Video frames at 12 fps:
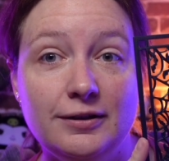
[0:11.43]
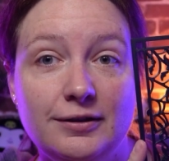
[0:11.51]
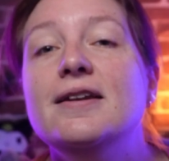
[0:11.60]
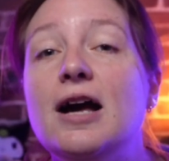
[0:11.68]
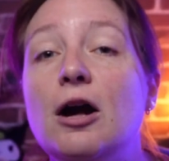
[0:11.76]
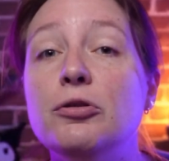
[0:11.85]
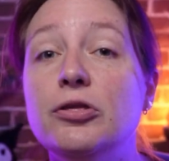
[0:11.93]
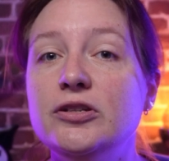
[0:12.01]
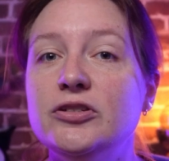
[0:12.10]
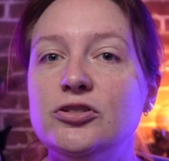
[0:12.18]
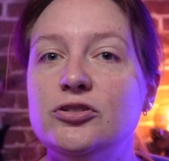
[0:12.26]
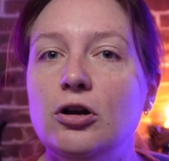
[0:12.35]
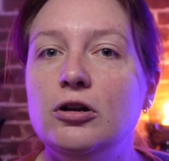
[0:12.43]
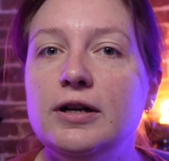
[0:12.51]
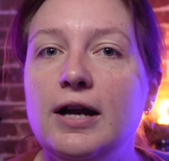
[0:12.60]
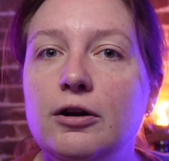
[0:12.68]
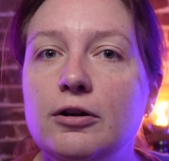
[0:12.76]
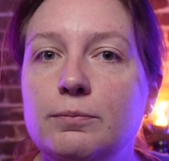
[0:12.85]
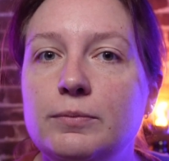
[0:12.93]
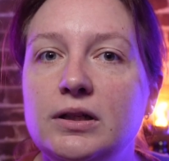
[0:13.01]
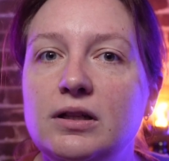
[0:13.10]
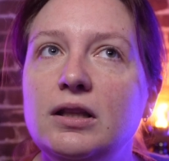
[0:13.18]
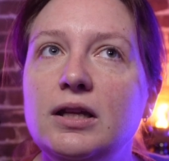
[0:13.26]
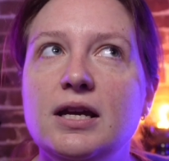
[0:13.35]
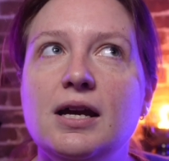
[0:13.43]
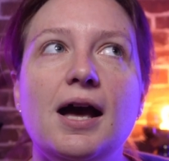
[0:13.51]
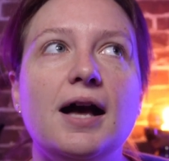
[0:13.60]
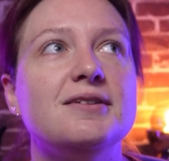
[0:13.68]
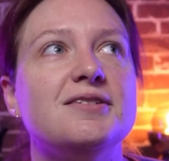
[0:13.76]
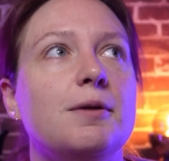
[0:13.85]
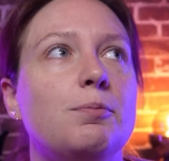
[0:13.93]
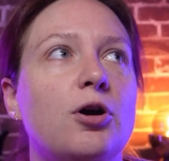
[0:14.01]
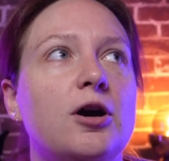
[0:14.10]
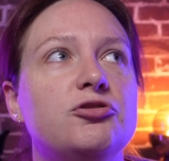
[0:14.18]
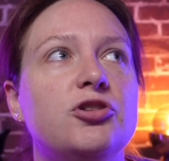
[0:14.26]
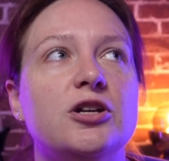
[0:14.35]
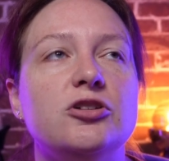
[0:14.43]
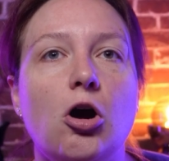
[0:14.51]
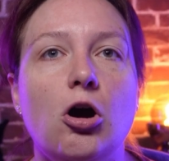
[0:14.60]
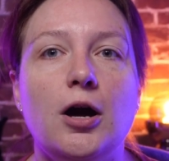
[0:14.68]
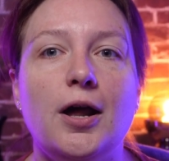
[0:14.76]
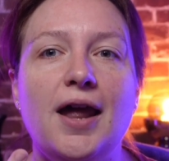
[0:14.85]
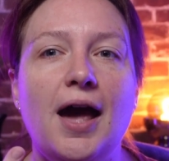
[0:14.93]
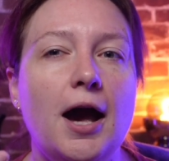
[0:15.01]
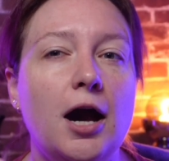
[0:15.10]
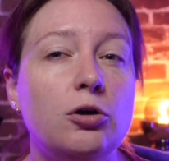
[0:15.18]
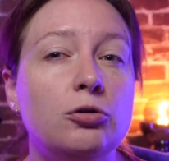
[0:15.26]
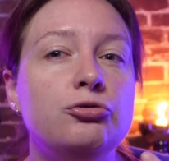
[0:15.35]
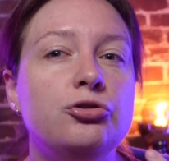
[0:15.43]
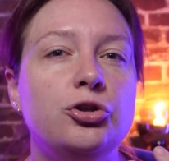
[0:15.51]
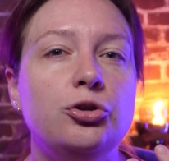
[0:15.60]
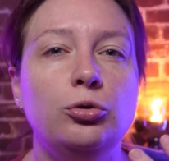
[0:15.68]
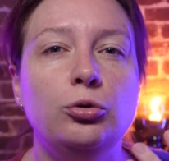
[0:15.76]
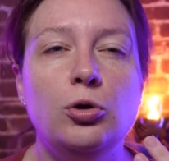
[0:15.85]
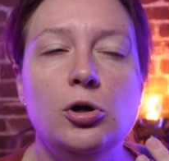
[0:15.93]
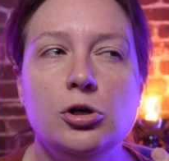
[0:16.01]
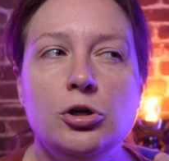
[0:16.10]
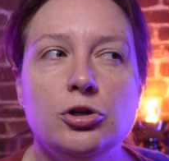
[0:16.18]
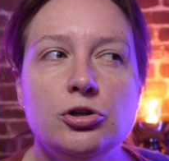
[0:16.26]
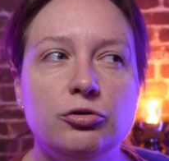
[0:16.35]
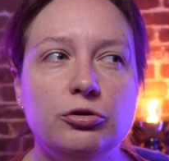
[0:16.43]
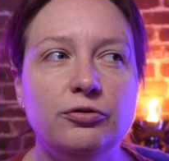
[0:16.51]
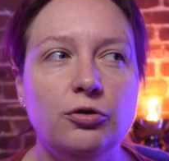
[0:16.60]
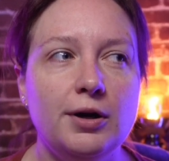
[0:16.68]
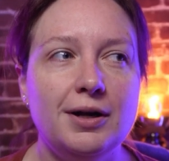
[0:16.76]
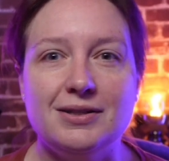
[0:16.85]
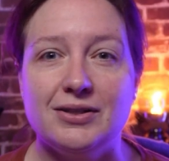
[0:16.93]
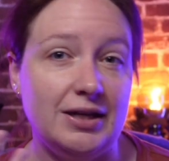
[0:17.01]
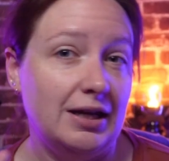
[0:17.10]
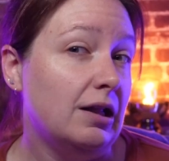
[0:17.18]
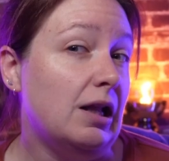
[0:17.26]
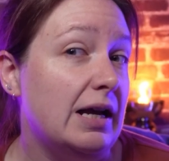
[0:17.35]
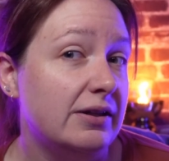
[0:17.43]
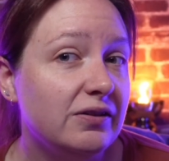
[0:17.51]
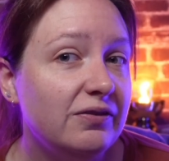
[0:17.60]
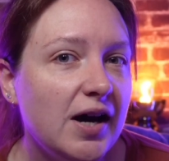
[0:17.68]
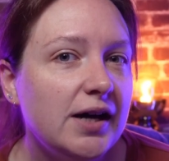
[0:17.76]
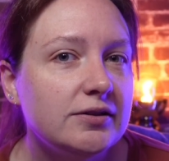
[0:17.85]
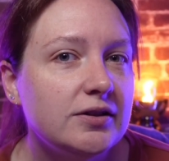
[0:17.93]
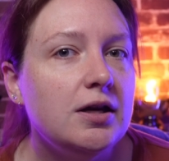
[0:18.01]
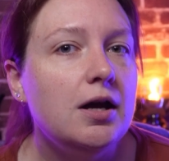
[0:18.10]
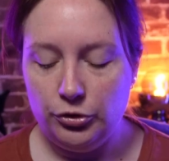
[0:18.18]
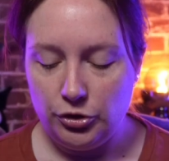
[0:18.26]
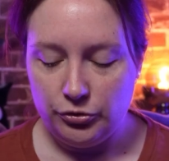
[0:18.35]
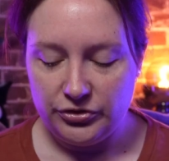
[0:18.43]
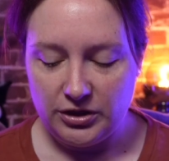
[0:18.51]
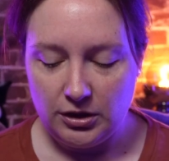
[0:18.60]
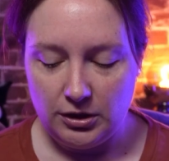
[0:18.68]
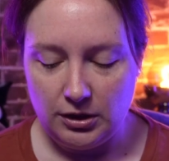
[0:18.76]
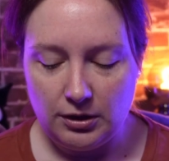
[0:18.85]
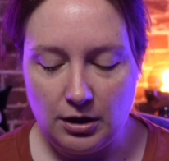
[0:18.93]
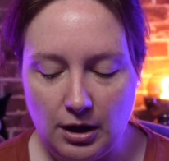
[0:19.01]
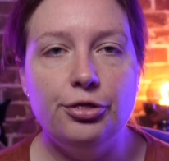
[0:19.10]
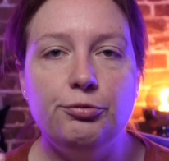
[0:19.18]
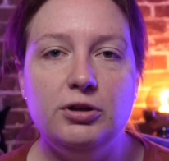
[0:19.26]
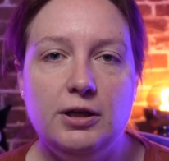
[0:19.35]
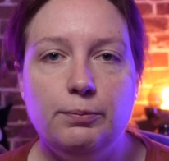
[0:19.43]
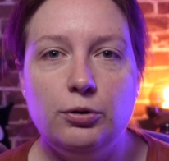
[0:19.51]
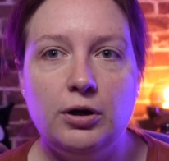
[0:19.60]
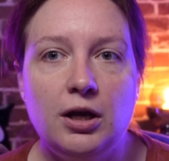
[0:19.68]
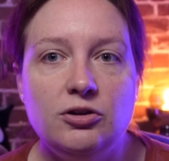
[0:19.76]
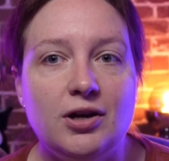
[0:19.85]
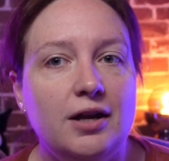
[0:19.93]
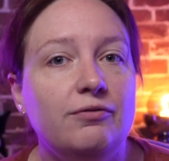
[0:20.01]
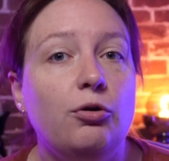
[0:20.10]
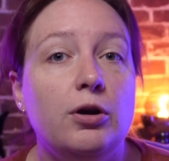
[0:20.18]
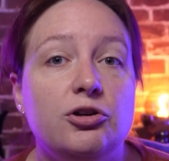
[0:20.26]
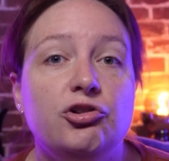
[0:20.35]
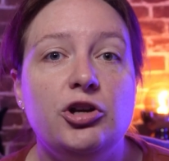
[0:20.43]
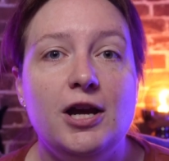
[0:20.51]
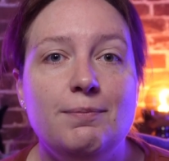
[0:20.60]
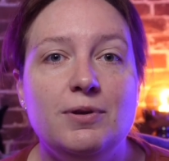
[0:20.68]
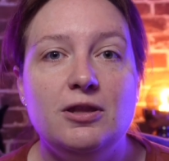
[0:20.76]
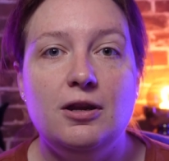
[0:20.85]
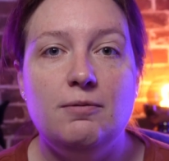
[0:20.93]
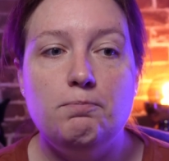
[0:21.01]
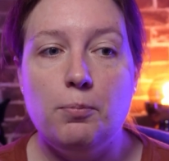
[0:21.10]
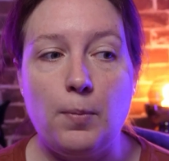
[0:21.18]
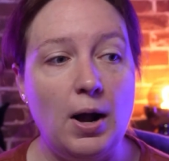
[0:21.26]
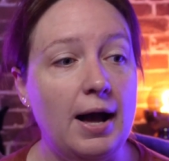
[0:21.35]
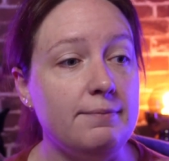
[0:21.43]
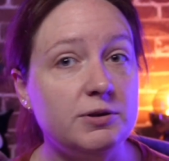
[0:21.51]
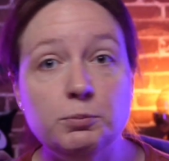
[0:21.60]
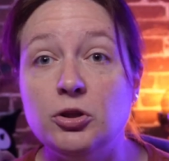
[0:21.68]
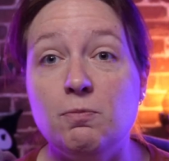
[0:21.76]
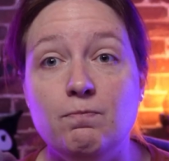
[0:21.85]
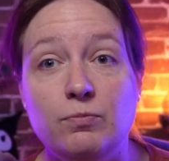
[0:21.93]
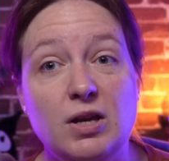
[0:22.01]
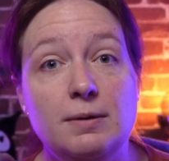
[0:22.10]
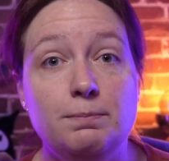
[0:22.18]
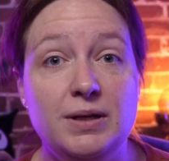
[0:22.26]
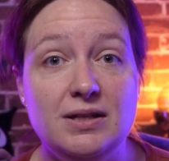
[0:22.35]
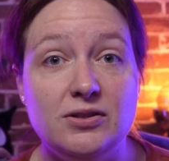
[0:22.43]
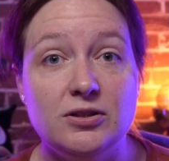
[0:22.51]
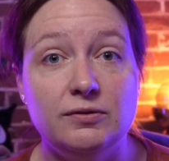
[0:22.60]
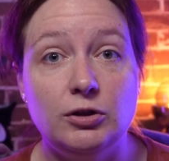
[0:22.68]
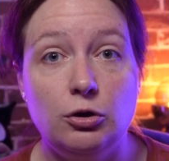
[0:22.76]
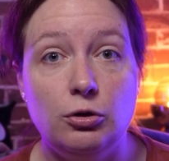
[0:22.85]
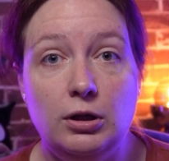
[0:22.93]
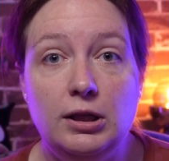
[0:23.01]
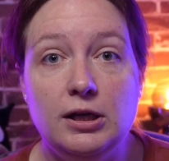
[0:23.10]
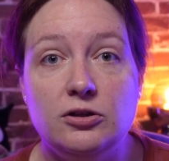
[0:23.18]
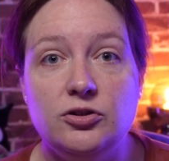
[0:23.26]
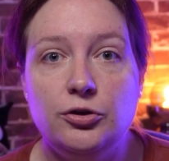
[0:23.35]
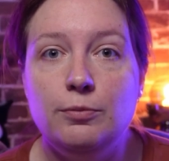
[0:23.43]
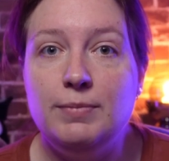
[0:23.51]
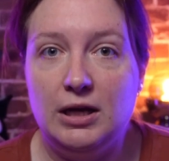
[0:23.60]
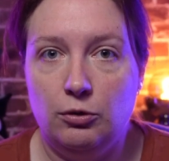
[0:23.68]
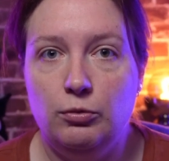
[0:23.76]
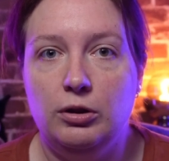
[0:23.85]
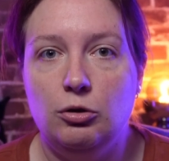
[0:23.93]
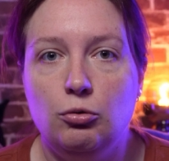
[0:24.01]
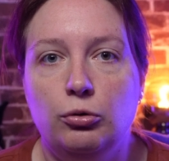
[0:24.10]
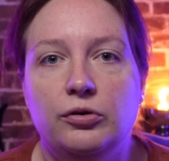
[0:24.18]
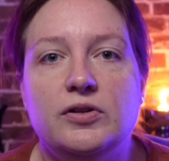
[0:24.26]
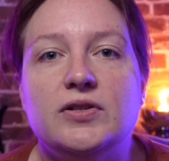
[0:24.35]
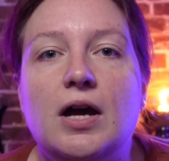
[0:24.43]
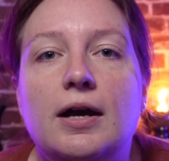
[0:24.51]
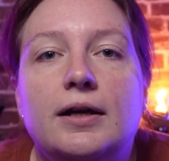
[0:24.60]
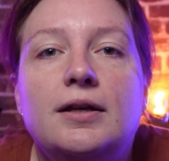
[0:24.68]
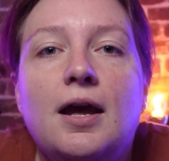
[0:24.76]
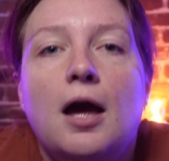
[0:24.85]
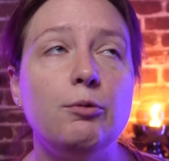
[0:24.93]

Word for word: Now, this started out admittedly as a project on how to sort of create a stained glass effect using 3D printing to kind of create a shape and then perhaps put in pieces of acrylic to make a really cool design.